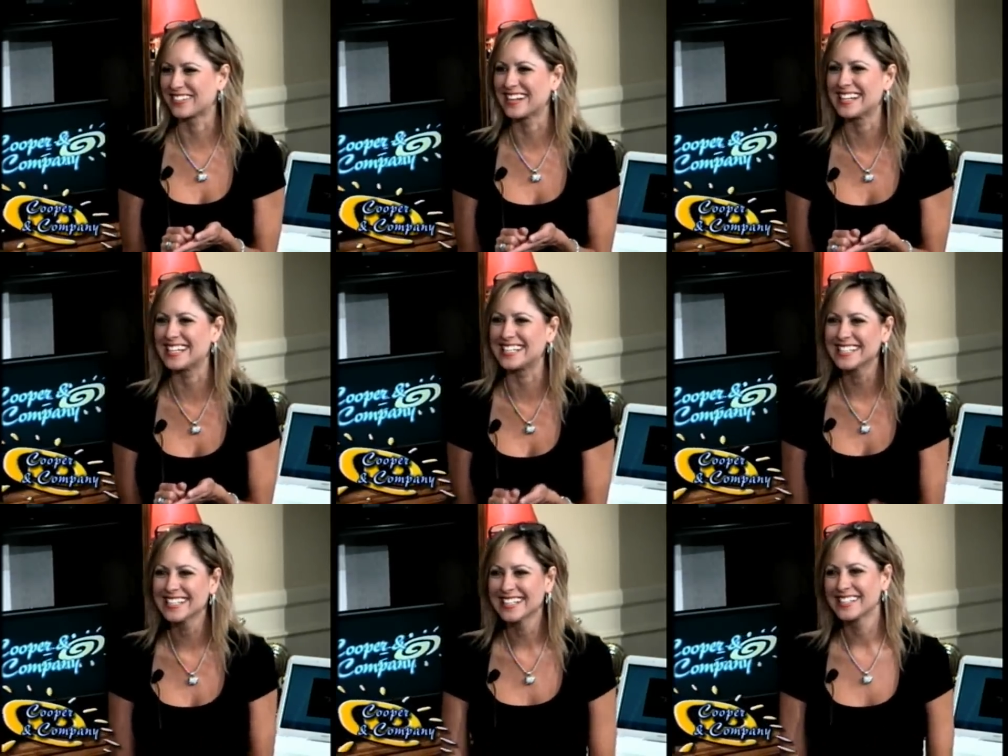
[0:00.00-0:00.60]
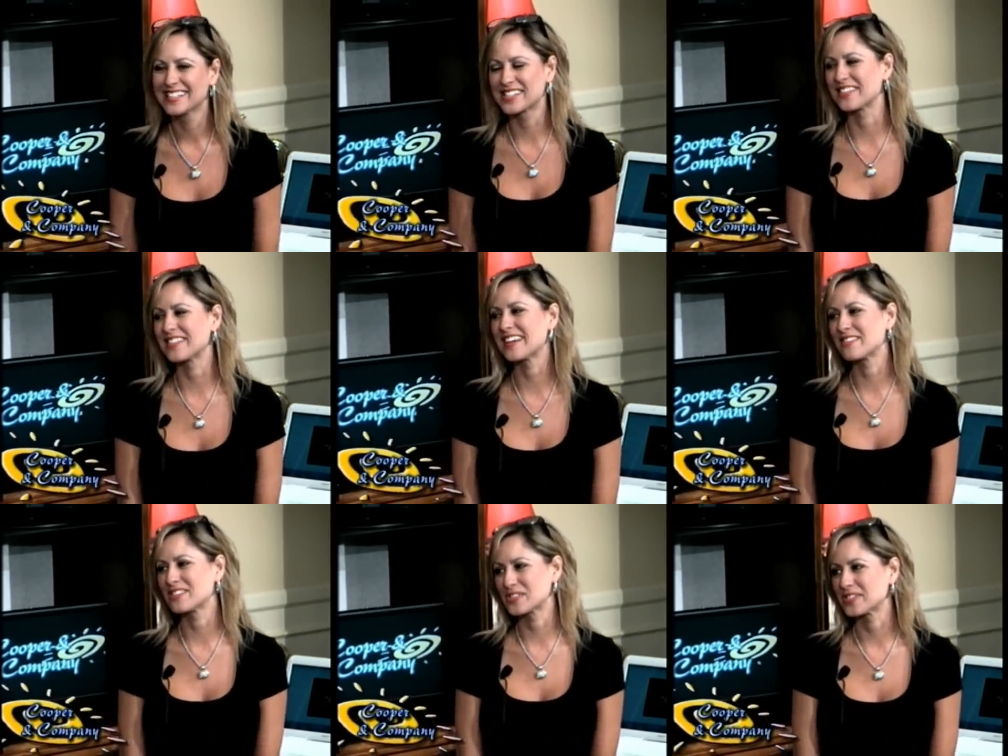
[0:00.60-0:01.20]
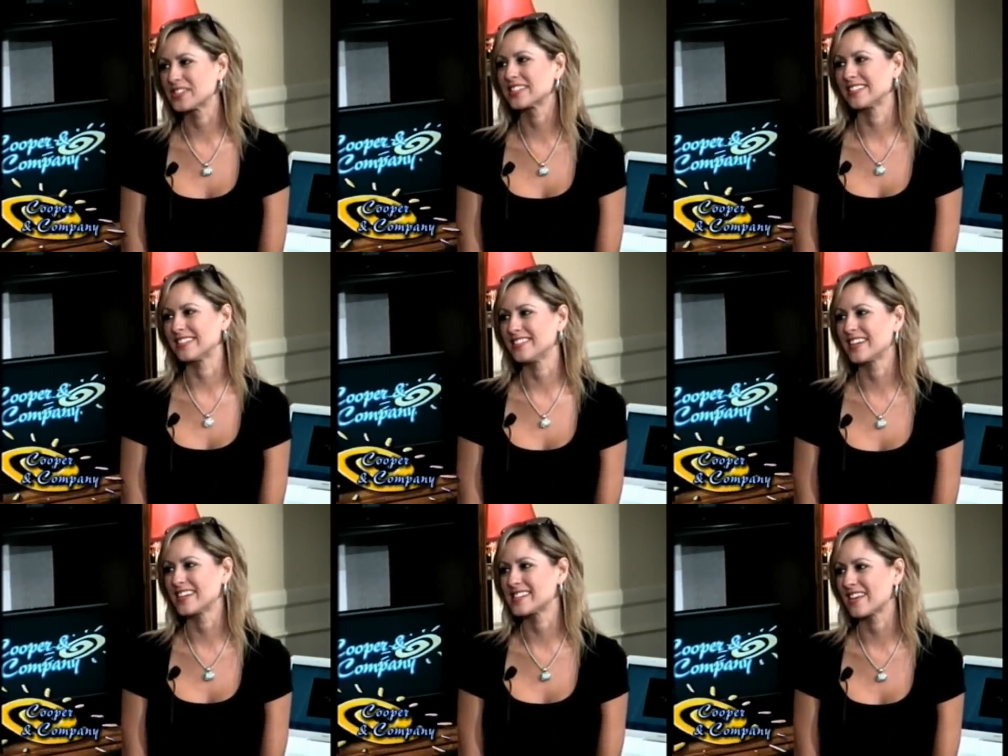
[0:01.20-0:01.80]
right? So that was really good.
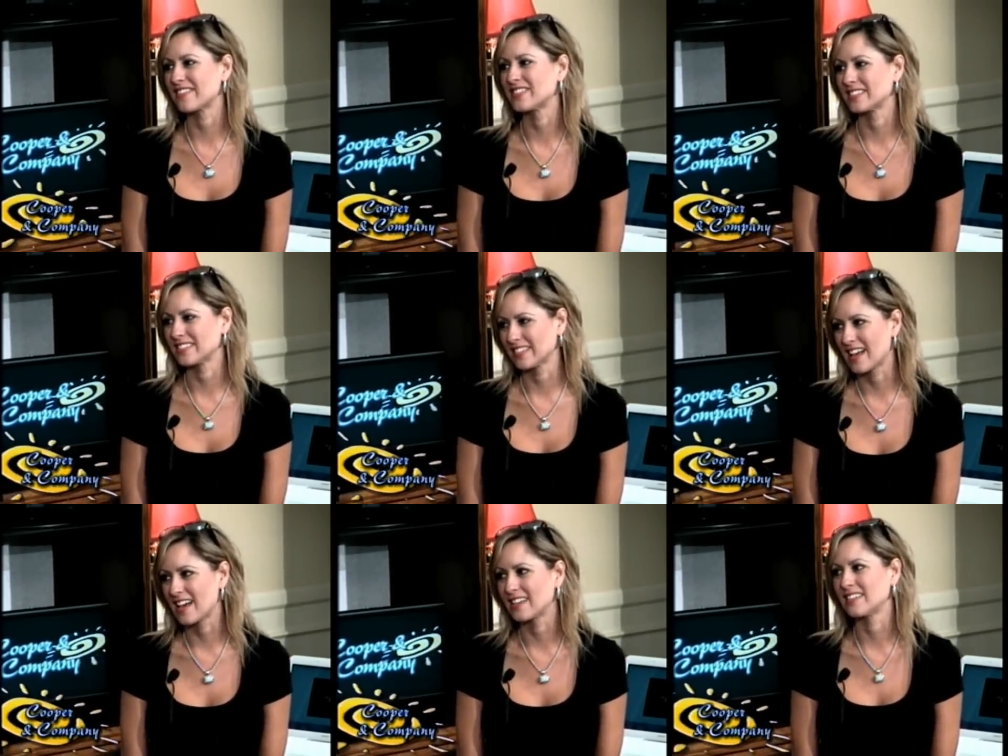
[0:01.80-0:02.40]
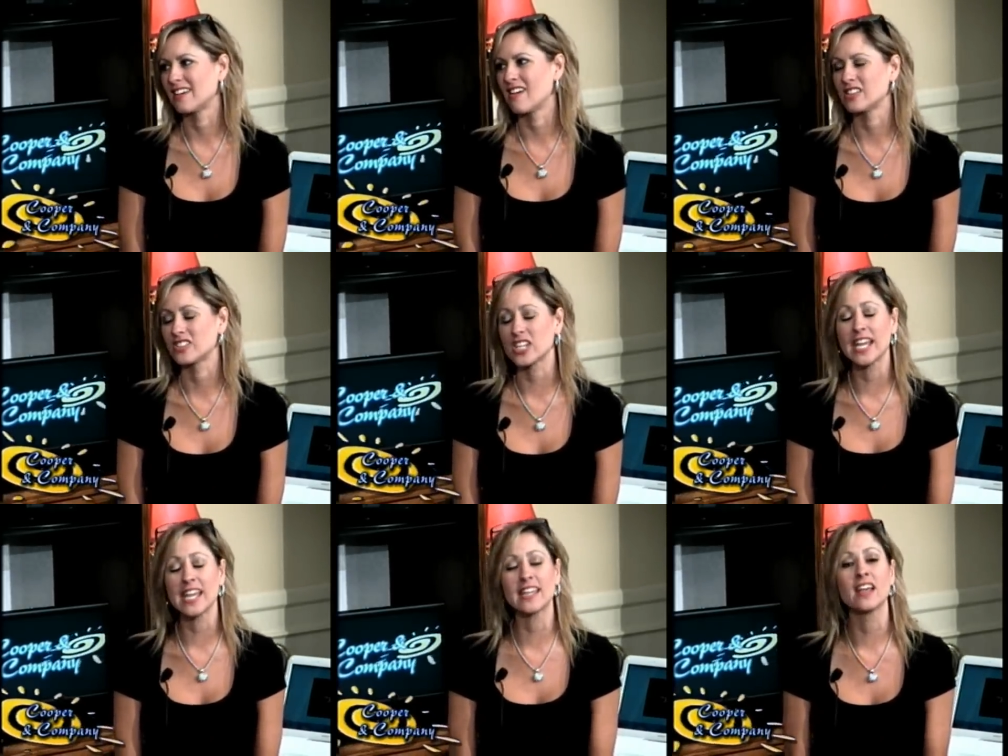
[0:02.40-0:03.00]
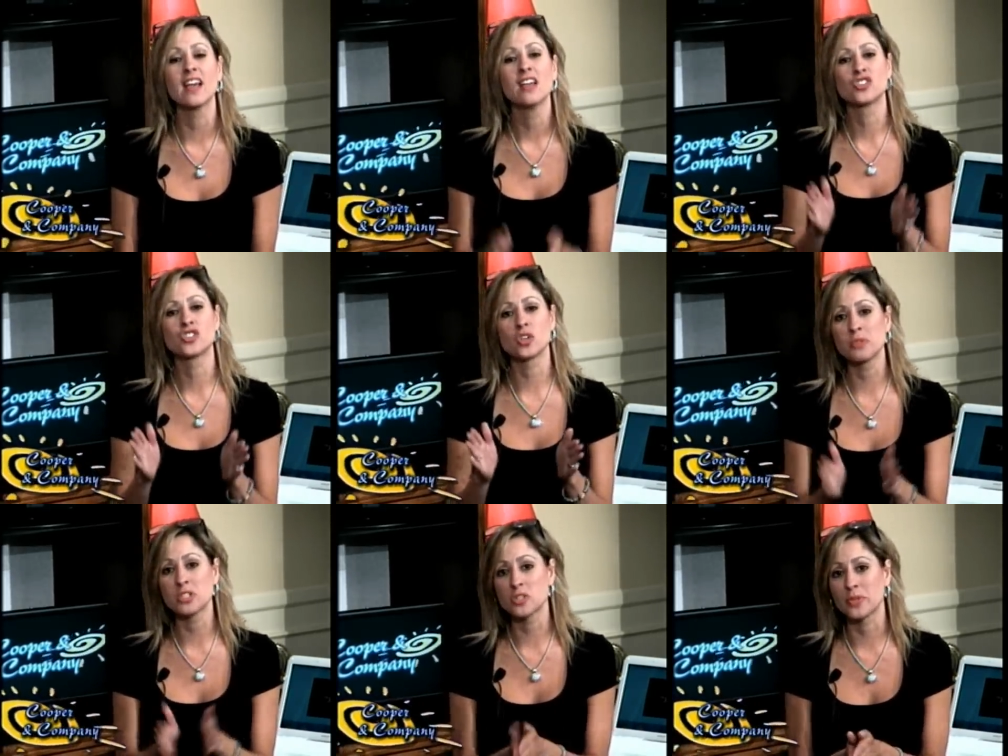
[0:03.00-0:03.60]
You guys yeah. have to, a lot of knowledge, and so
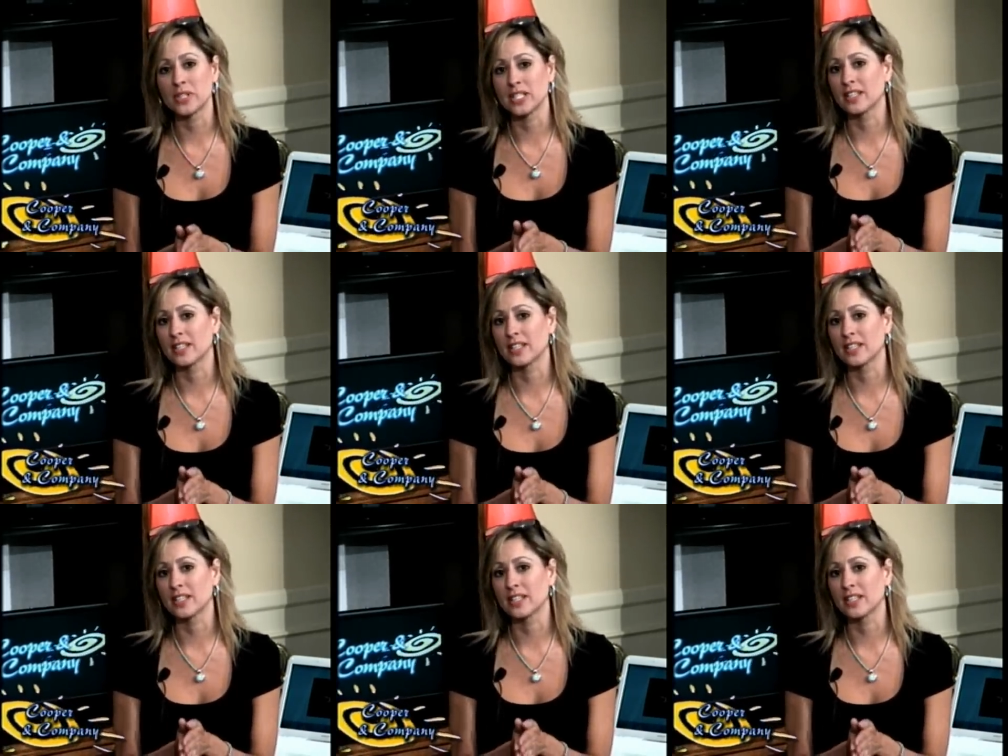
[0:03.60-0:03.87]
much money